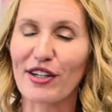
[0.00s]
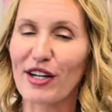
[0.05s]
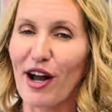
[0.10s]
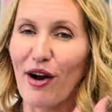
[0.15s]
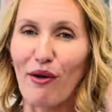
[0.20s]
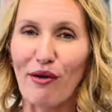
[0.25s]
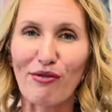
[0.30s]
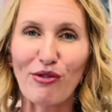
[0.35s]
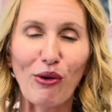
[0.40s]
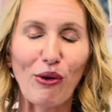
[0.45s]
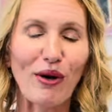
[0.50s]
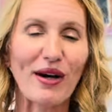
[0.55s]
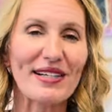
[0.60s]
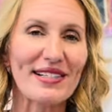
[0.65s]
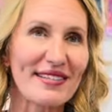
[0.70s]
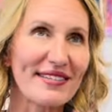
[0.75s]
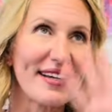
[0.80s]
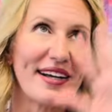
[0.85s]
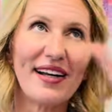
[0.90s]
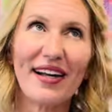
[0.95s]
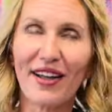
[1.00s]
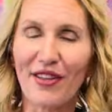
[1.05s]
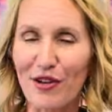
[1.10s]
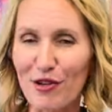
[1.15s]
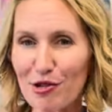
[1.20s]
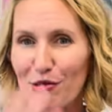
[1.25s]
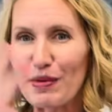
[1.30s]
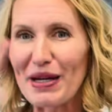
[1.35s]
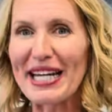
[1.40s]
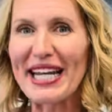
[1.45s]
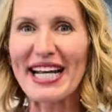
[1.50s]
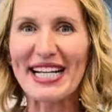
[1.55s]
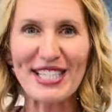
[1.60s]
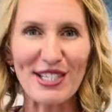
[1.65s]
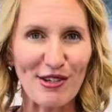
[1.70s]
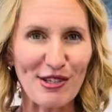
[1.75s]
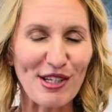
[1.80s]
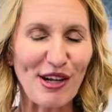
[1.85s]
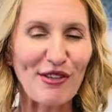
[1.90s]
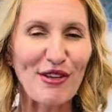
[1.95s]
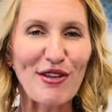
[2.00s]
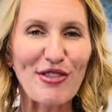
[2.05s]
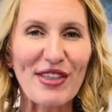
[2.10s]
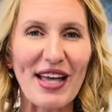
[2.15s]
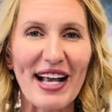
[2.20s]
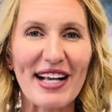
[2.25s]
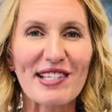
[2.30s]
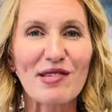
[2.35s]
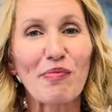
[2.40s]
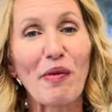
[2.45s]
Now, of course, there's meetings, there's other things,